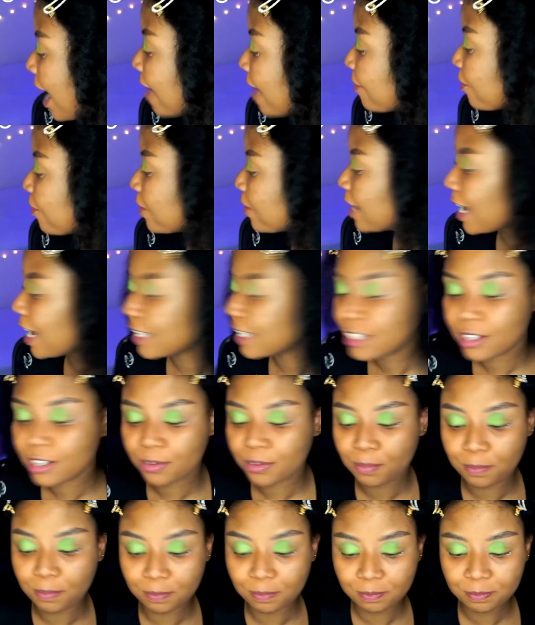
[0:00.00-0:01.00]
forgot
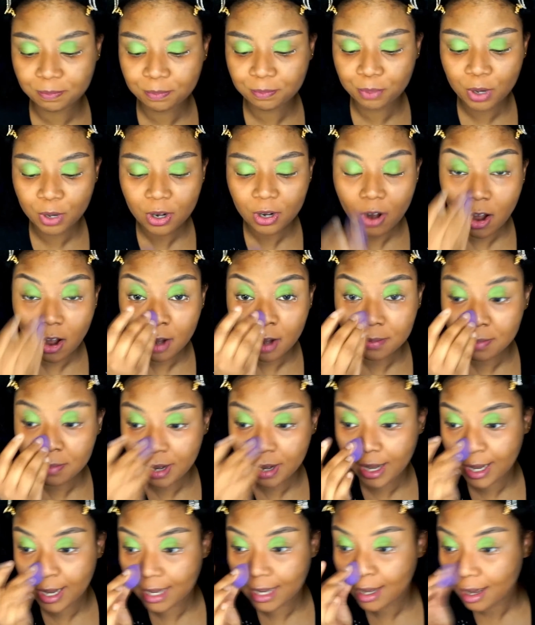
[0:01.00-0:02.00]
to put on
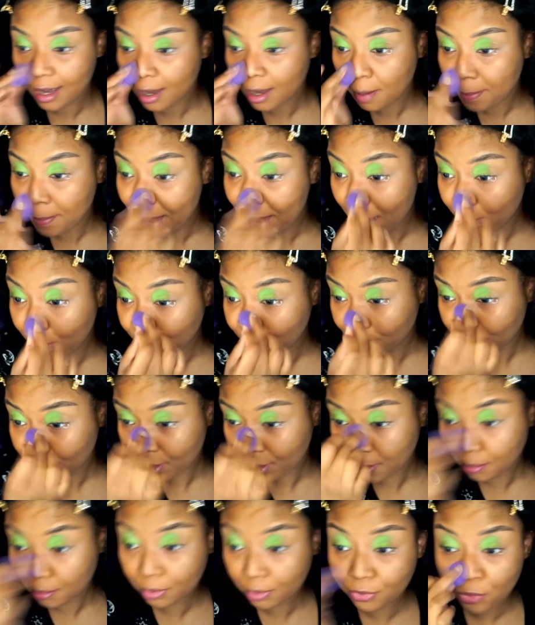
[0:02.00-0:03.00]
my powder
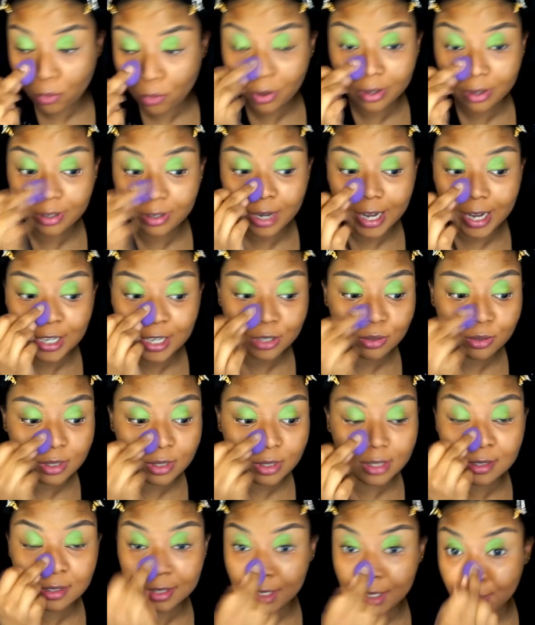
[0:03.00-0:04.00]
before I use
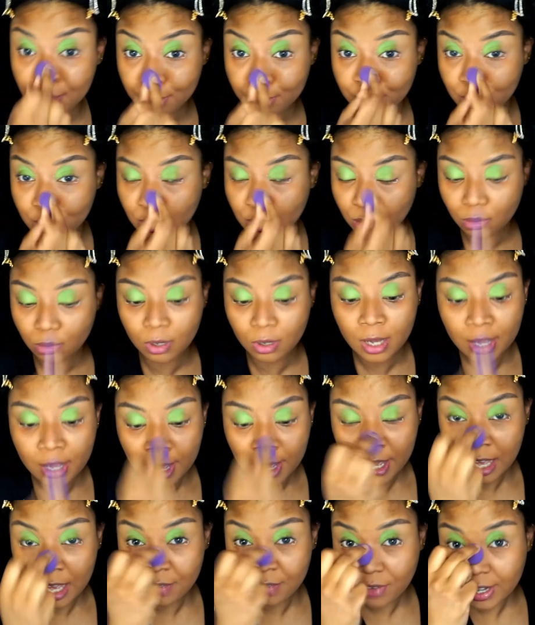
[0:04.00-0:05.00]
concealer, so
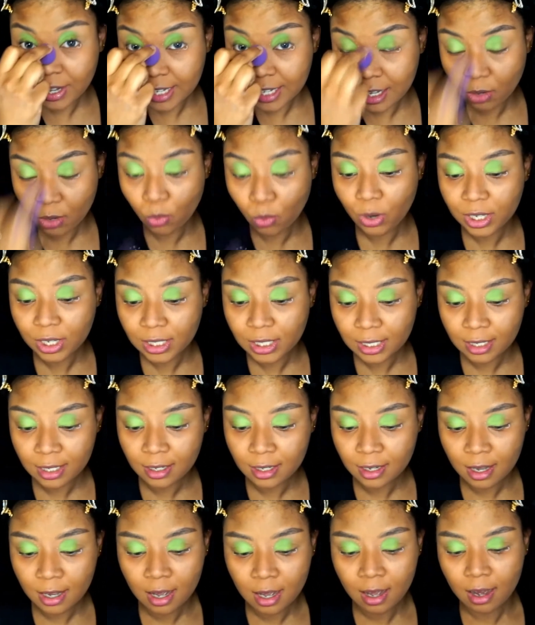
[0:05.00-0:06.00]
if I get oily,
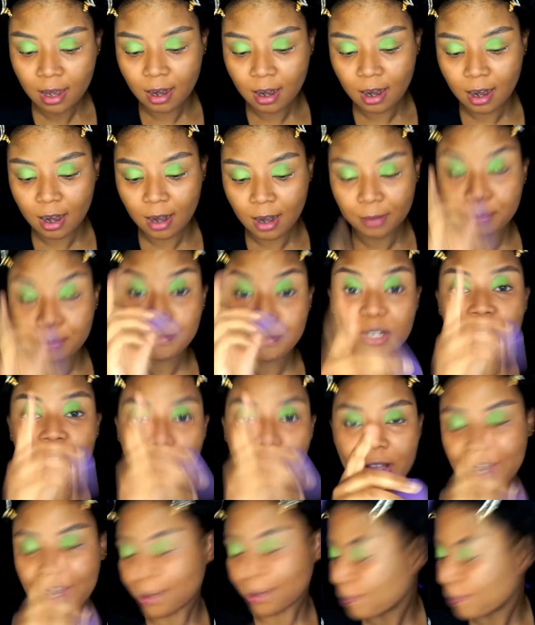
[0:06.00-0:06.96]
be quiet.